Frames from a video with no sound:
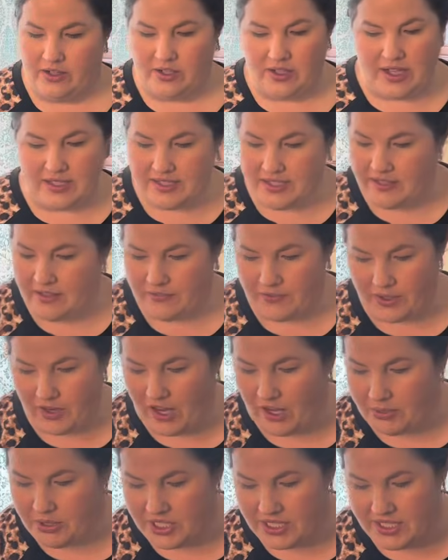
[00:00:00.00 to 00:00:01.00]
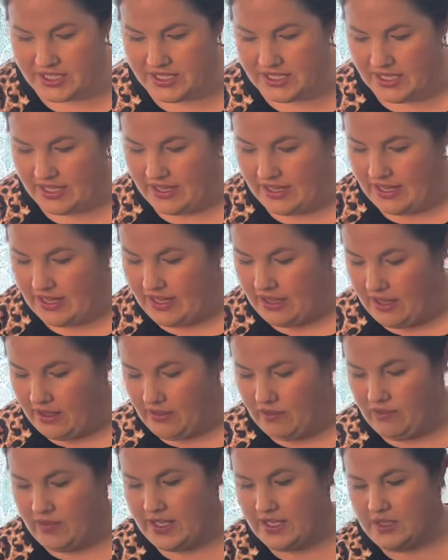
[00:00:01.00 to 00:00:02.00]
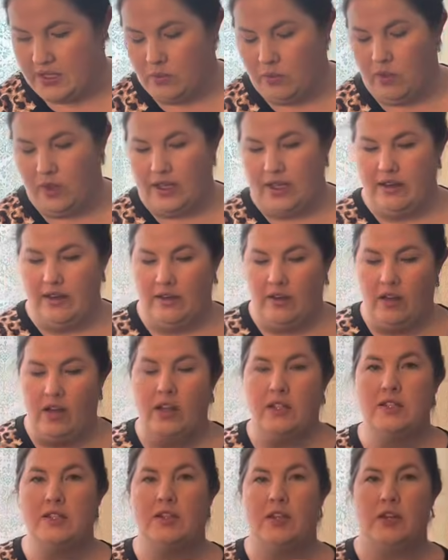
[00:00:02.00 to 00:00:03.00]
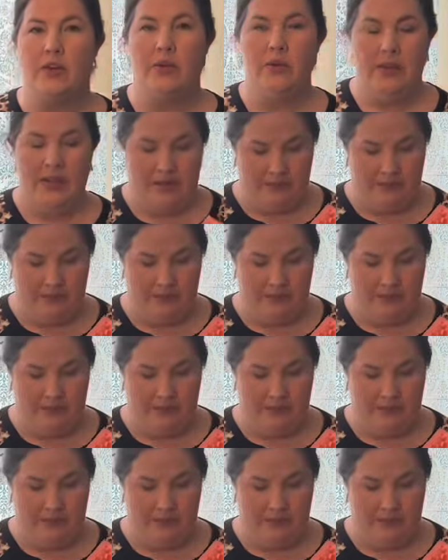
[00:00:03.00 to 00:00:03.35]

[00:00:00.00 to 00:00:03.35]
lots of different options. This one also